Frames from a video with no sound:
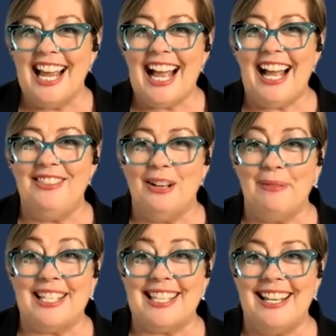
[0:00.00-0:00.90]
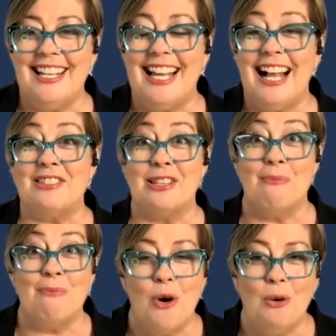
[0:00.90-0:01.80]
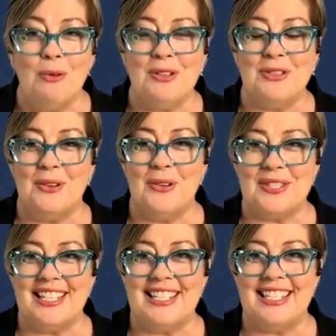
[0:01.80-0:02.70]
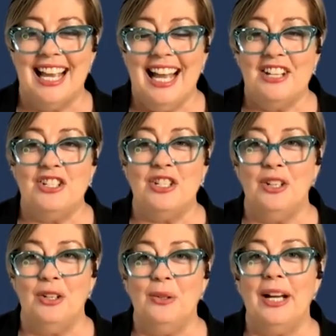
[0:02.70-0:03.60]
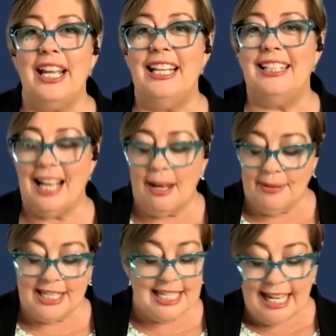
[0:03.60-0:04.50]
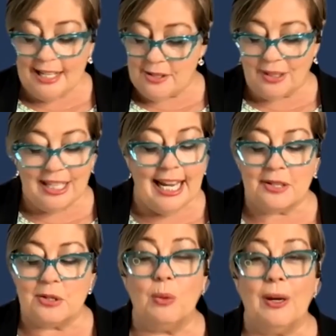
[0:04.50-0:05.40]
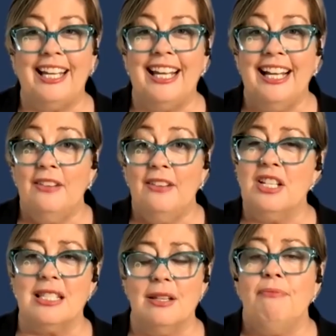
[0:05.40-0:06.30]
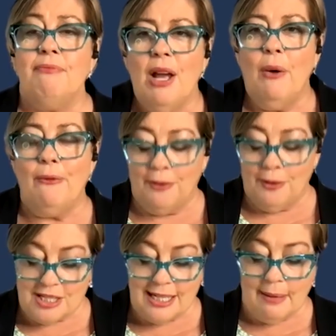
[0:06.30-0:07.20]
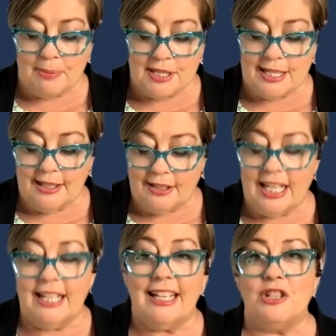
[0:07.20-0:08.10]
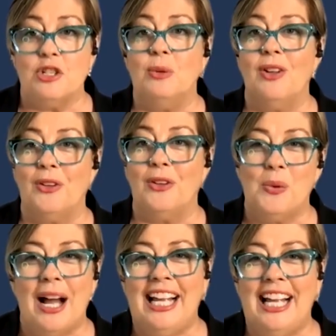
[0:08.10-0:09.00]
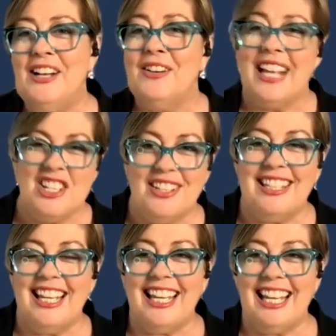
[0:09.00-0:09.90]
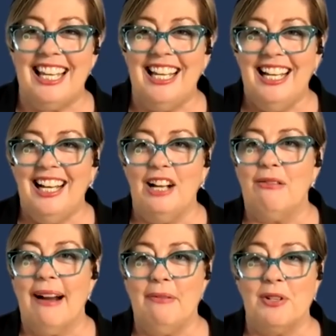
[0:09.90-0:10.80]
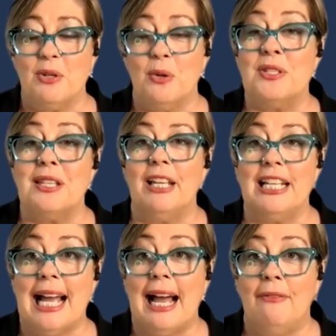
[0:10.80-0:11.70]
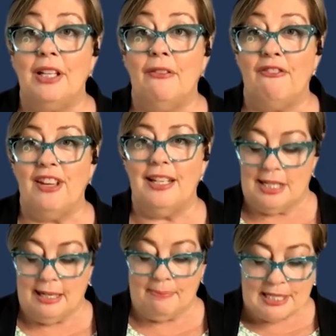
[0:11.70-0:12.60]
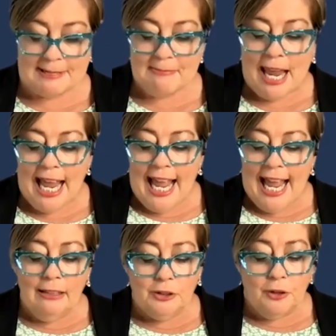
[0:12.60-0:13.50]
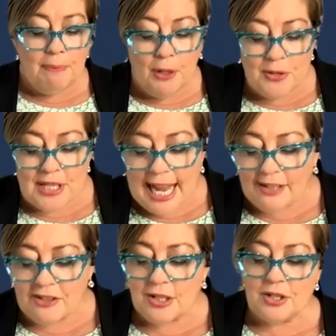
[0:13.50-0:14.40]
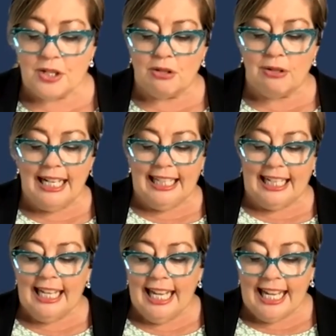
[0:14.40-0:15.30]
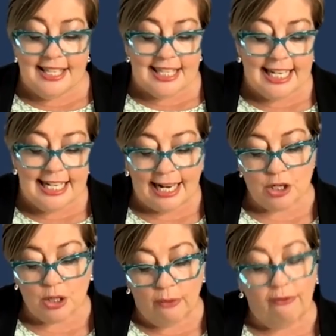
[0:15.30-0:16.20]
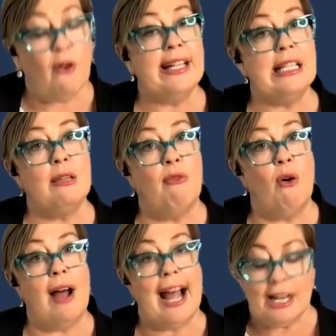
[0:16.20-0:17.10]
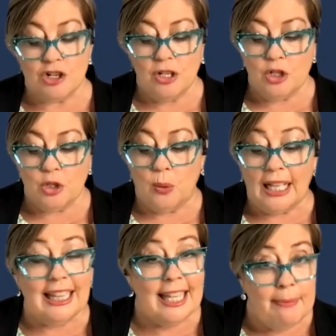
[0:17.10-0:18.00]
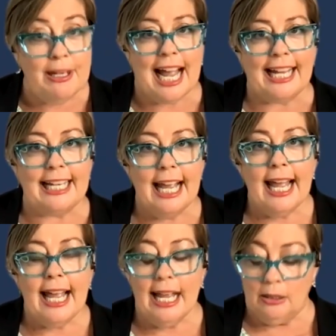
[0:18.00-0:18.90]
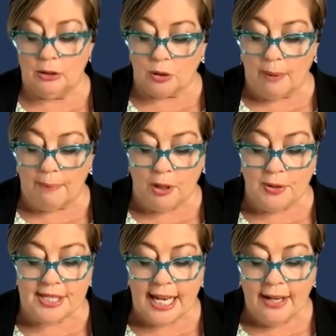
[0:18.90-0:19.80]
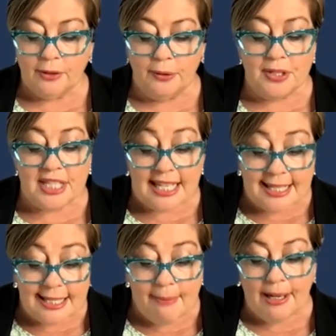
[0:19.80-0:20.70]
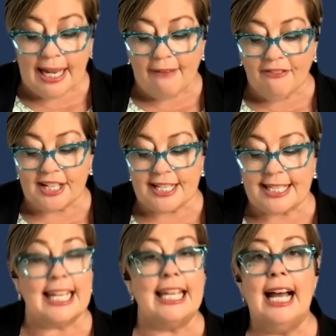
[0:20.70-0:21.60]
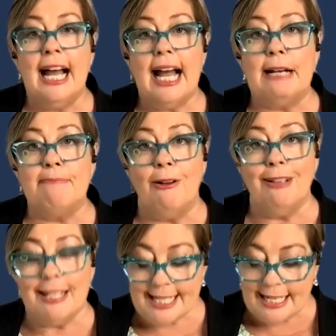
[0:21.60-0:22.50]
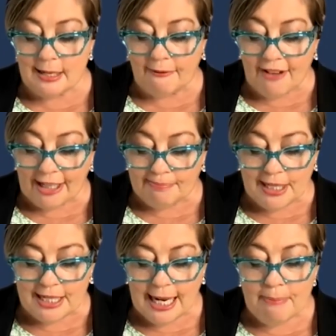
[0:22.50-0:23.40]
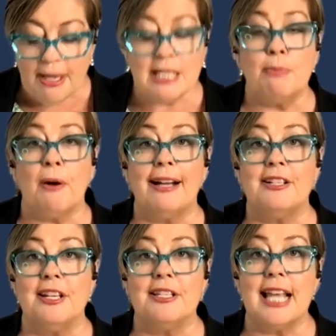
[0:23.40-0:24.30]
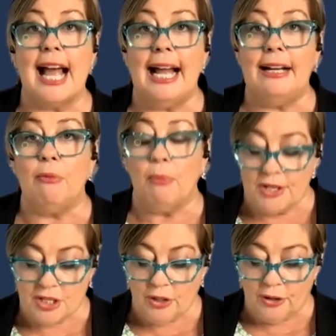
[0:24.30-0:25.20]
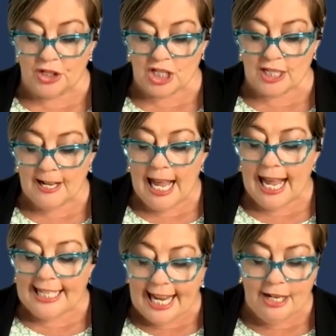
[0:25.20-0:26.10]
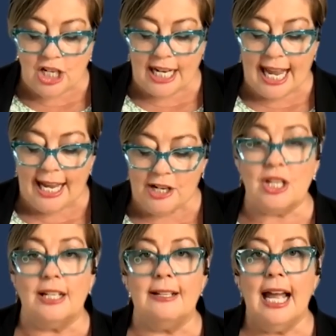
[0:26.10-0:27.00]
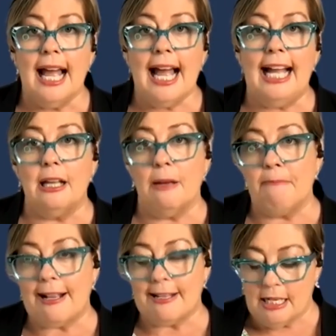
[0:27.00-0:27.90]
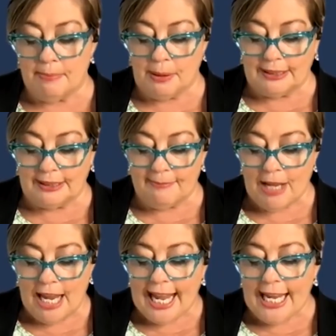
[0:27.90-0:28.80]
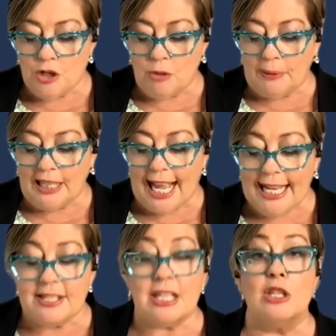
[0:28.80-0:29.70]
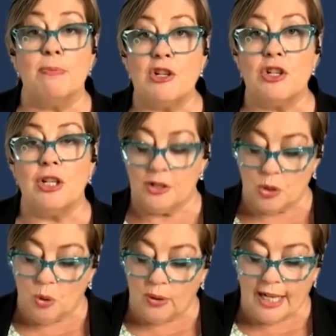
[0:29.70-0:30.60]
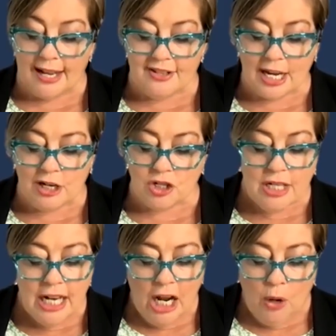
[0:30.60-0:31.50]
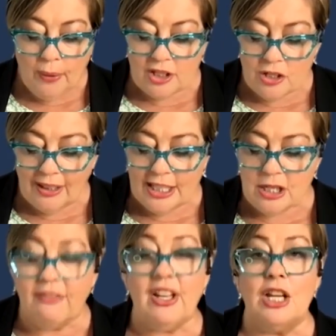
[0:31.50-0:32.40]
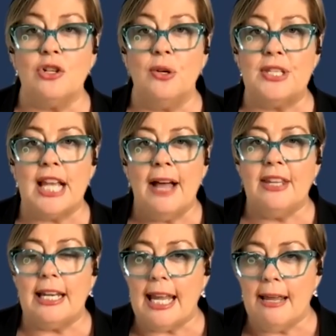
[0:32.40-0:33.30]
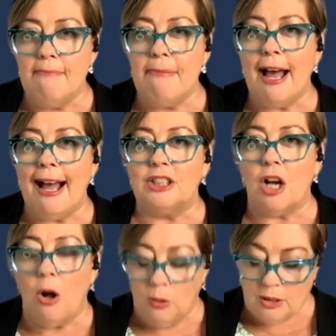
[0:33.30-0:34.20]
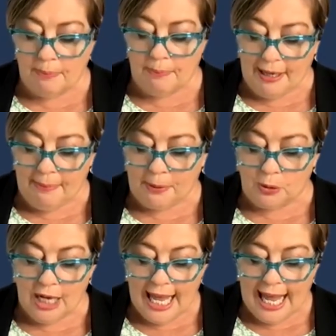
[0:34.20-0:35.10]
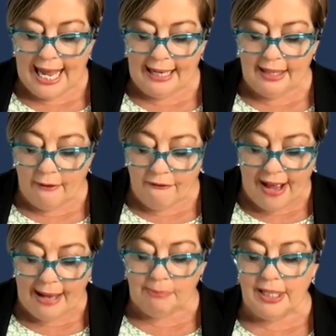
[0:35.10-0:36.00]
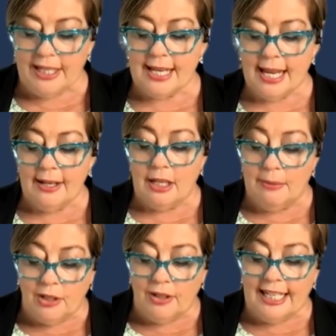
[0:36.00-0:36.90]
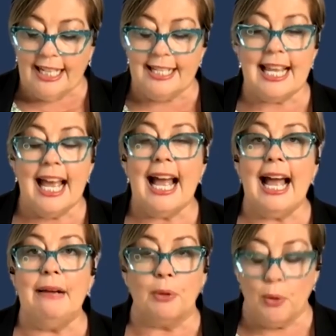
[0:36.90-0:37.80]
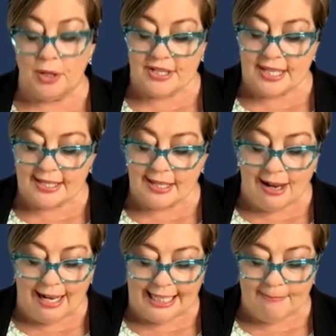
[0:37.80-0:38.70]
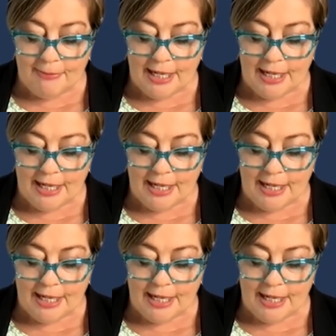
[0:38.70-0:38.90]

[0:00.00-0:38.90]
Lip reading: and they'll be sending out some more resources to you in coming days or the next week. Just some helpful tips that can get you along your way, get you thinking. A great resource, something to have at your fingertips. Elder Abuse Action Australia is the national voice for action to eliminate elder abuse through systemic advocacy and policy development, best practice and research and education and capacity building. EAAA is a specialist organisation with knowledge of issues that impact older people and their families, communities, and broader society.